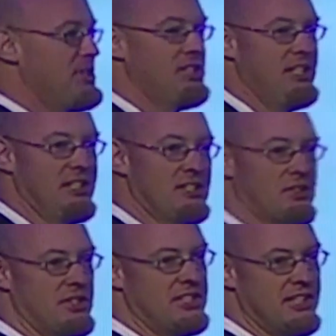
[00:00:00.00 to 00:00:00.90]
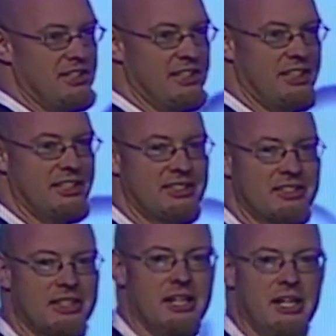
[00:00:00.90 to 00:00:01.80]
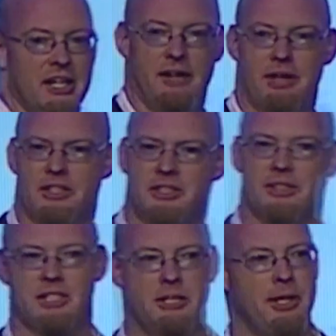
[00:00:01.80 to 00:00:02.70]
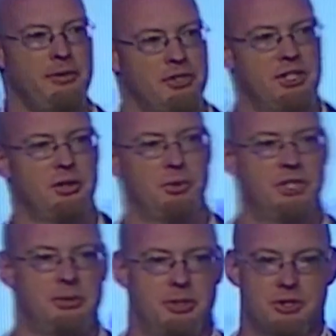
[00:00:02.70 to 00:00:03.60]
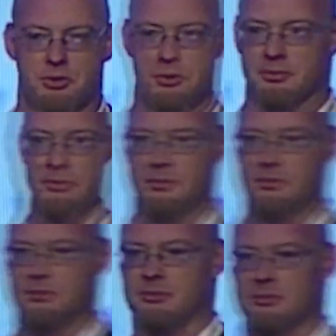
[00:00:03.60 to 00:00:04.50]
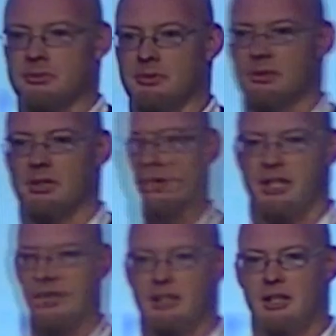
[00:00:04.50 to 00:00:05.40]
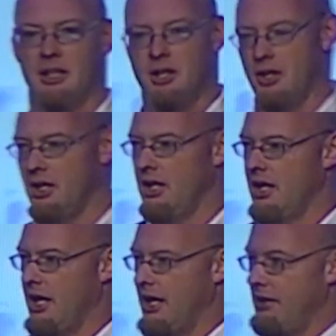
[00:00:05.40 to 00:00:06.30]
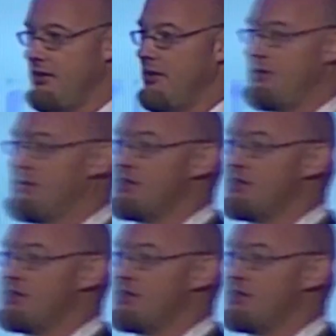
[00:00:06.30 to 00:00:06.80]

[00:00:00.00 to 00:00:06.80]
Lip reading: and the turkey tail in this, has anybody ever seen a reishi mushroom? Okay? Have you ever seen a